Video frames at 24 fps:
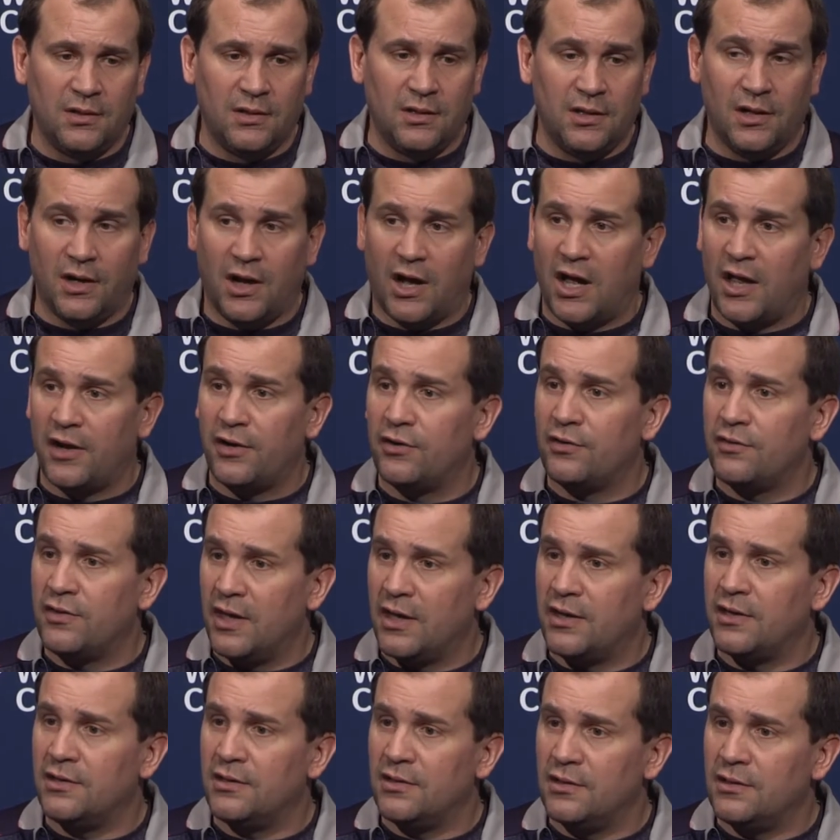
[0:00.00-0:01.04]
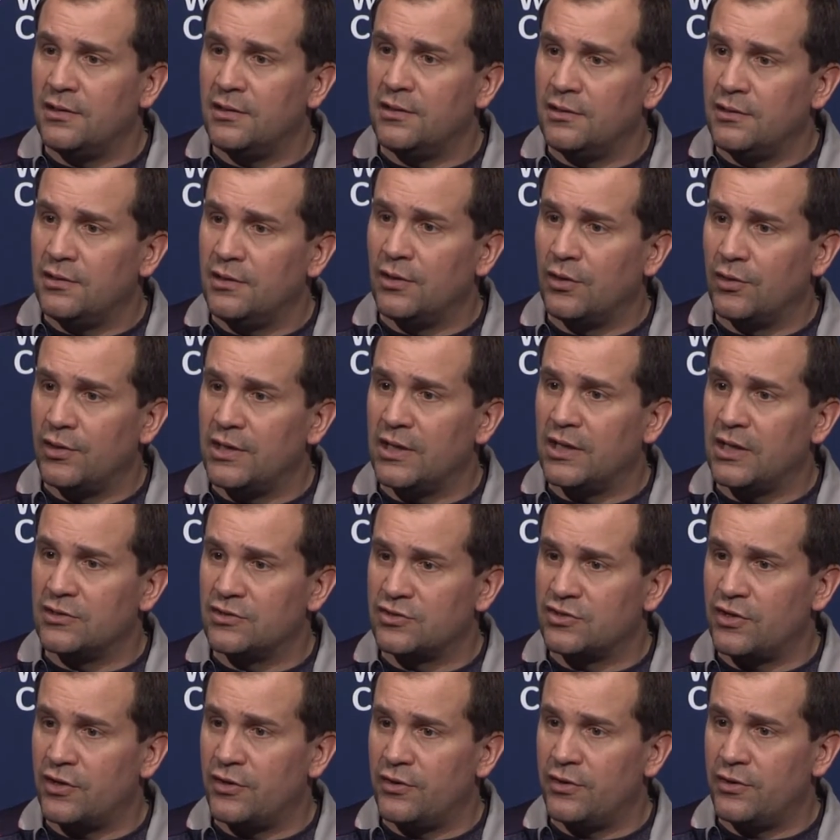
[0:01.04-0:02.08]
and honored that he, you know he
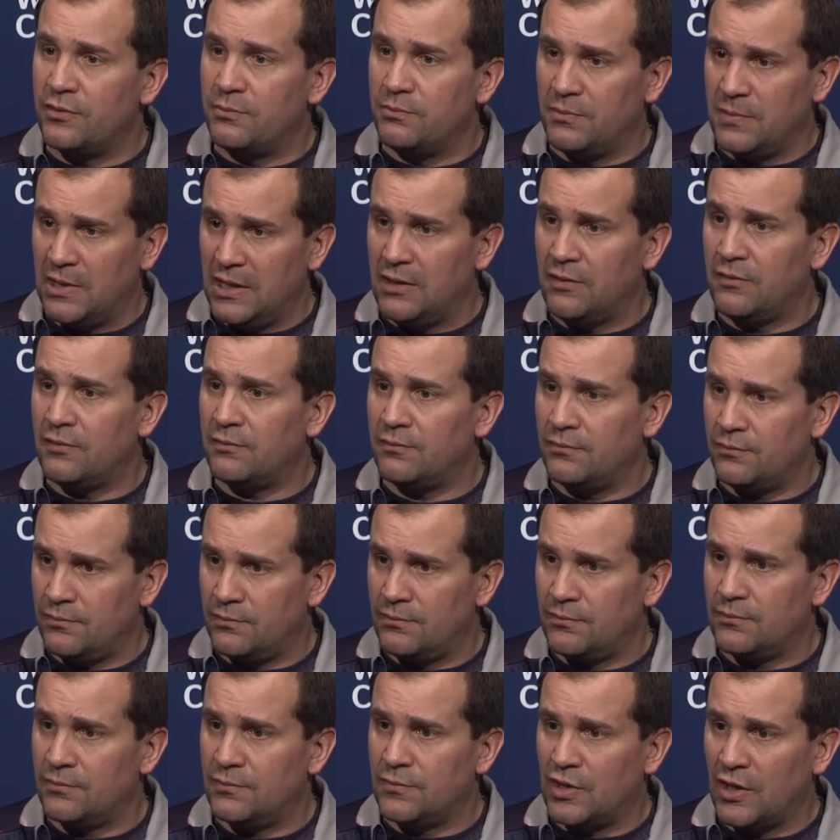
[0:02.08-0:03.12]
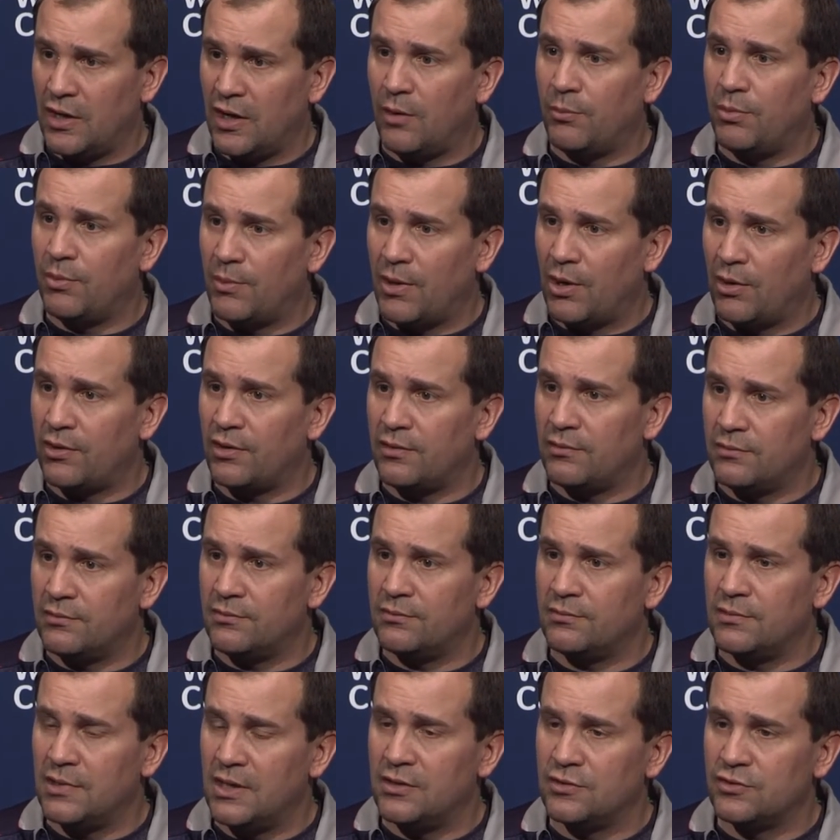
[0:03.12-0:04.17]
considered me to help him out in
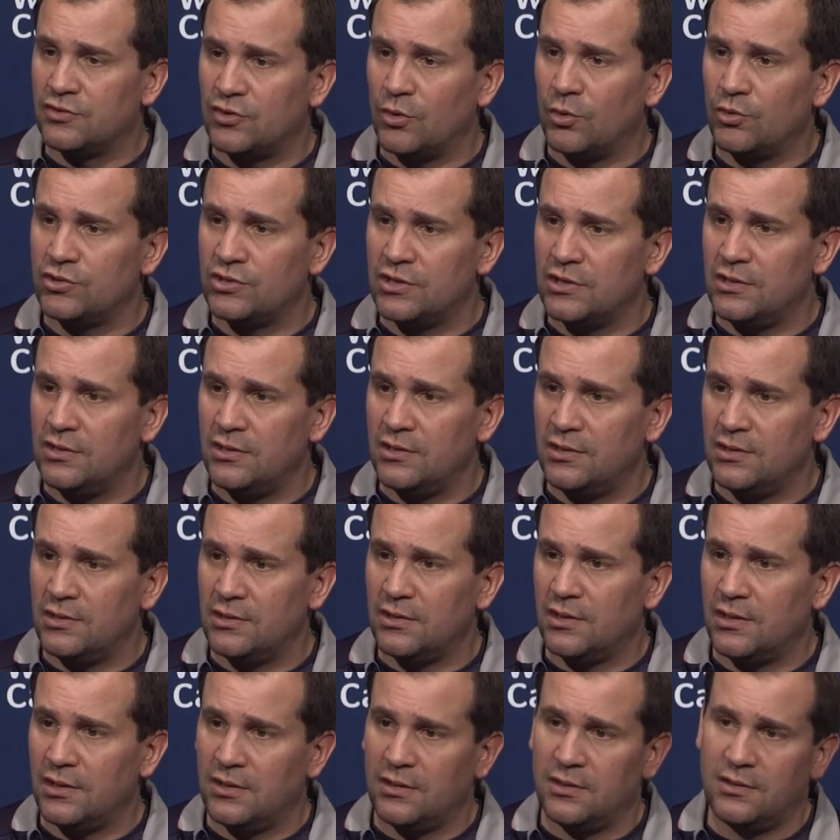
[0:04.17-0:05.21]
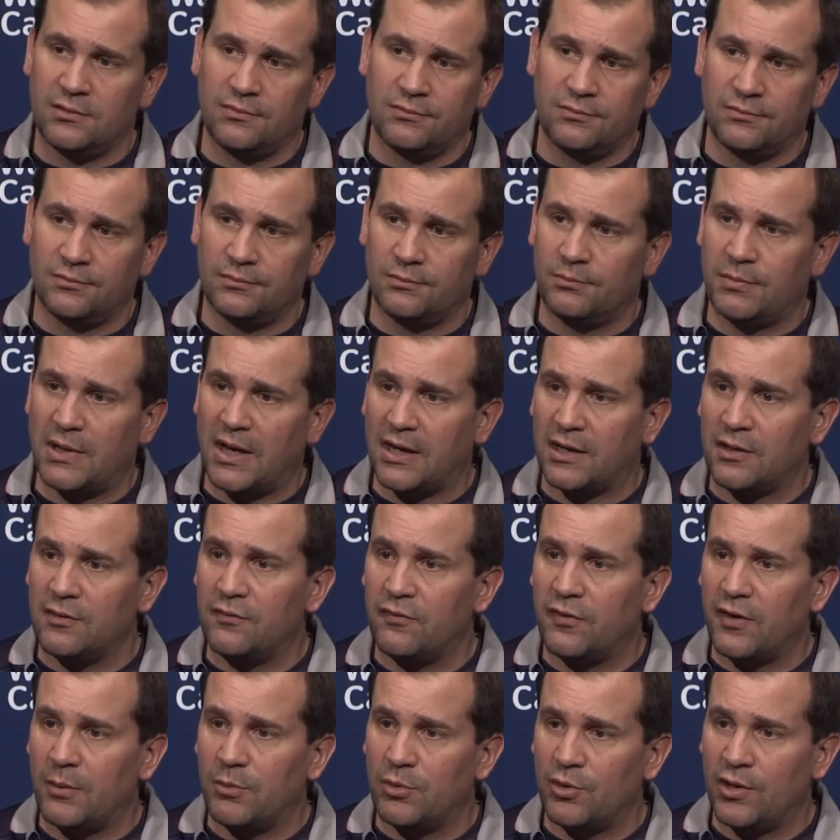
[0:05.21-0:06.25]
in Sochi uh, back in
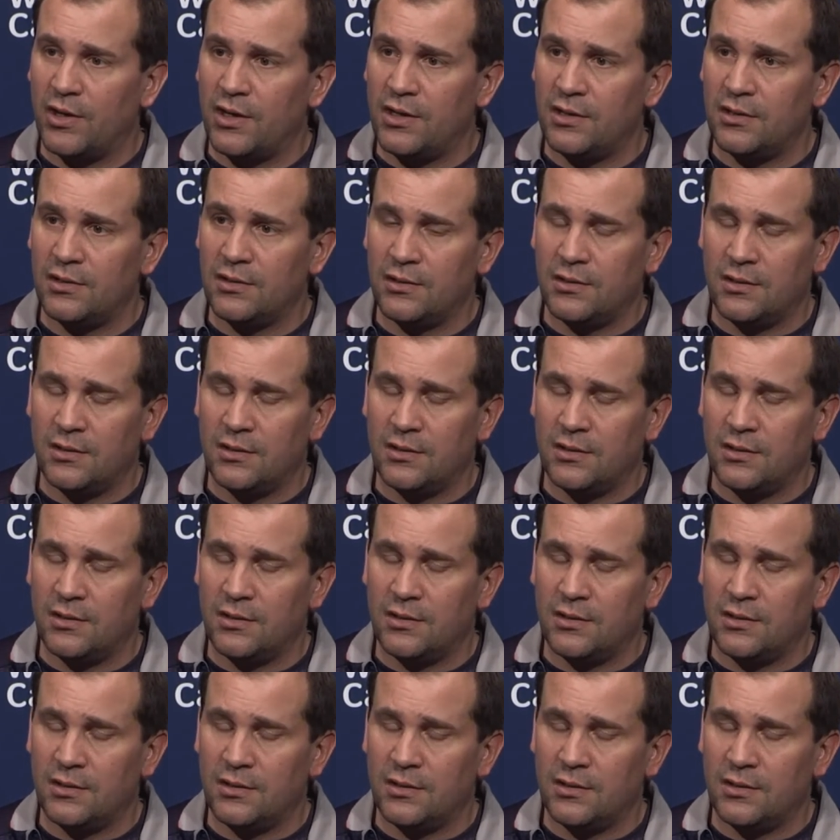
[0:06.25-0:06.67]
February